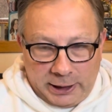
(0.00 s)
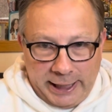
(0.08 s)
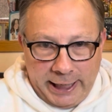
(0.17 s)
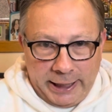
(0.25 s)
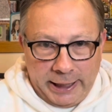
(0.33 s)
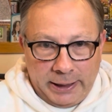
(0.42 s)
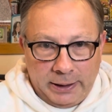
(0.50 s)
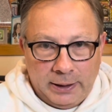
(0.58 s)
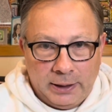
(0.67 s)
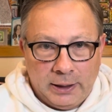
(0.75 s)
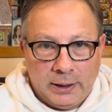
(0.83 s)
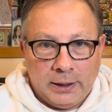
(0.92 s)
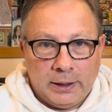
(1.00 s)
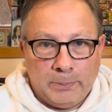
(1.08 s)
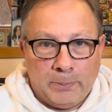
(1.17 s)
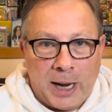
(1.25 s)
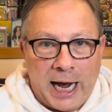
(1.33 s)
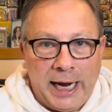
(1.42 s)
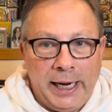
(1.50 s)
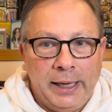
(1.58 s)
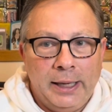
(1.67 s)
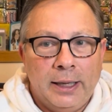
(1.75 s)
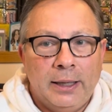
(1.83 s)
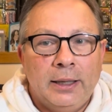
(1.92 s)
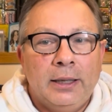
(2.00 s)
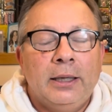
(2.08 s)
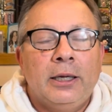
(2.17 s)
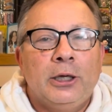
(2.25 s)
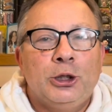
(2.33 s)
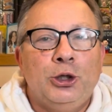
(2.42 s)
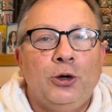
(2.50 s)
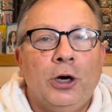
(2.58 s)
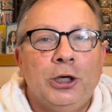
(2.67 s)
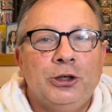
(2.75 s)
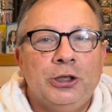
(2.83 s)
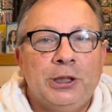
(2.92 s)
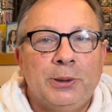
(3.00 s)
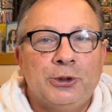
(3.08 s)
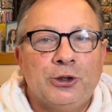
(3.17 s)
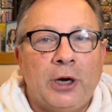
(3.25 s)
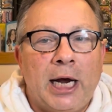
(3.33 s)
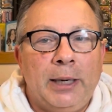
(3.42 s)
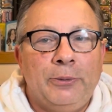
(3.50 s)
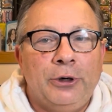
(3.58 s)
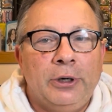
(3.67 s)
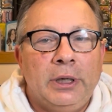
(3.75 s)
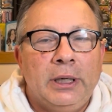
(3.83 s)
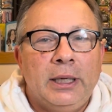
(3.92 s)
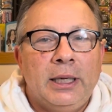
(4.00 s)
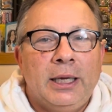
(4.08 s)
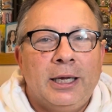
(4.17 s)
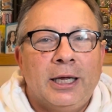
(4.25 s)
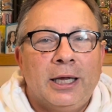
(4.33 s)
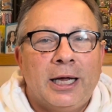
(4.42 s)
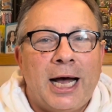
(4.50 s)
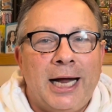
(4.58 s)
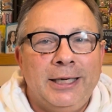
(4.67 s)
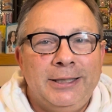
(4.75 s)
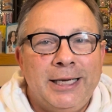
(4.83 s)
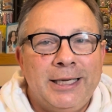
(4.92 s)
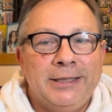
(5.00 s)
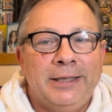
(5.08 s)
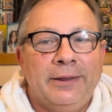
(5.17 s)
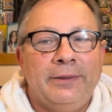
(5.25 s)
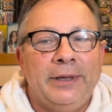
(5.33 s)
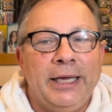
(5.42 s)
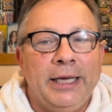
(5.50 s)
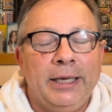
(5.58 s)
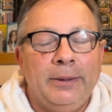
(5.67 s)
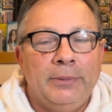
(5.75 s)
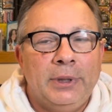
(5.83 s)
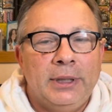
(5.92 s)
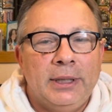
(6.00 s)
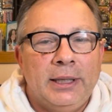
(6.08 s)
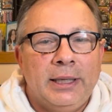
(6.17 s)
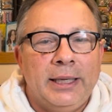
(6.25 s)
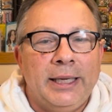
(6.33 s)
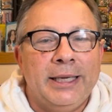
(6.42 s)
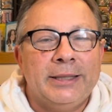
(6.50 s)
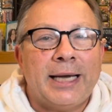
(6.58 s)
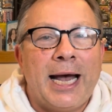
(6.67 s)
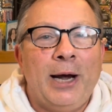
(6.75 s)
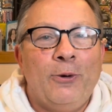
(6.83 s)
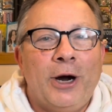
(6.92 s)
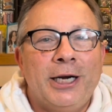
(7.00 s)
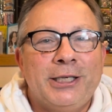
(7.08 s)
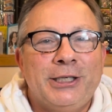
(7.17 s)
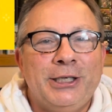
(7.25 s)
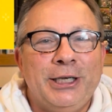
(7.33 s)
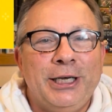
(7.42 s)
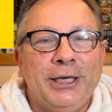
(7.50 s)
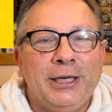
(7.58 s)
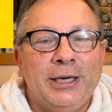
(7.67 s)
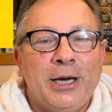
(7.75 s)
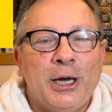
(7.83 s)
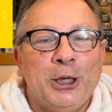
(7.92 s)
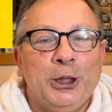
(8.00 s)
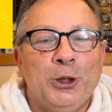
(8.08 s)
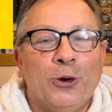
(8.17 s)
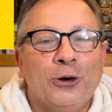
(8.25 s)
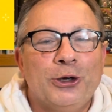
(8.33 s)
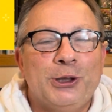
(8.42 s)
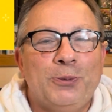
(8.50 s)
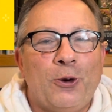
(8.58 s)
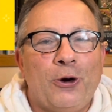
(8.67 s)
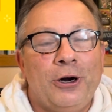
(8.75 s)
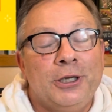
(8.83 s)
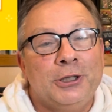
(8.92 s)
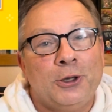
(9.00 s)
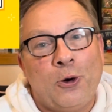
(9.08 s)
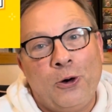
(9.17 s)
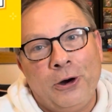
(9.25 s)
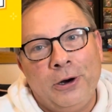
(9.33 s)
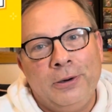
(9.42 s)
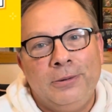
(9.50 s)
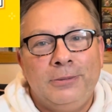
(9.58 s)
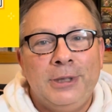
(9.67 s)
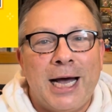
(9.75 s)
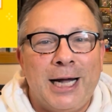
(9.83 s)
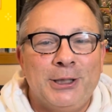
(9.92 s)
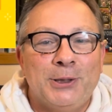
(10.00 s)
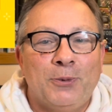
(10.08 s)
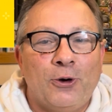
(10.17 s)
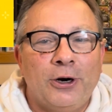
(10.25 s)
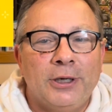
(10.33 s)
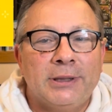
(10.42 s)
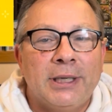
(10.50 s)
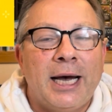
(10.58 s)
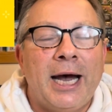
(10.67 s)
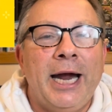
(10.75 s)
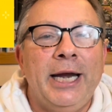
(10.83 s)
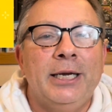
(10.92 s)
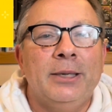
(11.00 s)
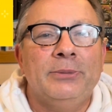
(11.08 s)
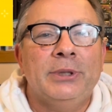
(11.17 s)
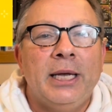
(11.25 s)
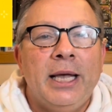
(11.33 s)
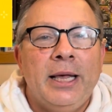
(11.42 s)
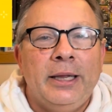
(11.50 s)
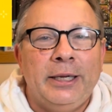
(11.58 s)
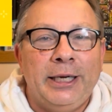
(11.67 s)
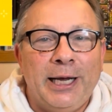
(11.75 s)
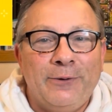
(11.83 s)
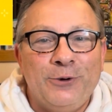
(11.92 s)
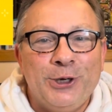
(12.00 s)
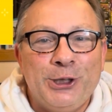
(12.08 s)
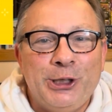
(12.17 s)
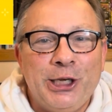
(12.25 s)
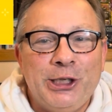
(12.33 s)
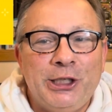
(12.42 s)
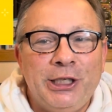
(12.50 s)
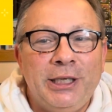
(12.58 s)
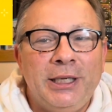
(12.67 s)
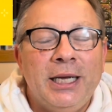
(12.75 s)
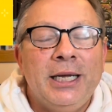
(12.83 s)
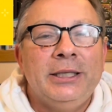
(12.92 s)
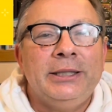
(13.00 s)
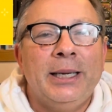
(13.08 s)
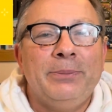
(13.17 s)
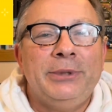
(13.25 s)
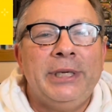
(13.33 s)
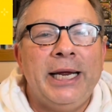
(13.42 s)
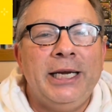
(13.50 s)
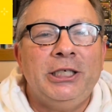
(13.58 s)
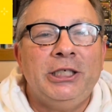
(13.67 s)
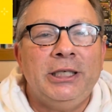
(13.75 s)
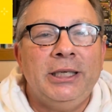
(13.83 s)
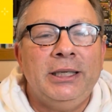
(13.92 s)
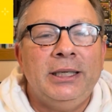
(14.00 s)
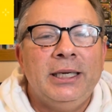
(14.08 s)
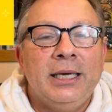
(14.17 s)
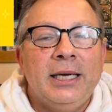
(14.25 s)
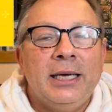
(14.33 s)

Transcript: Keating, my 200 subscriber contest theme is I want to see your sports or non-sports items that have resisted temptation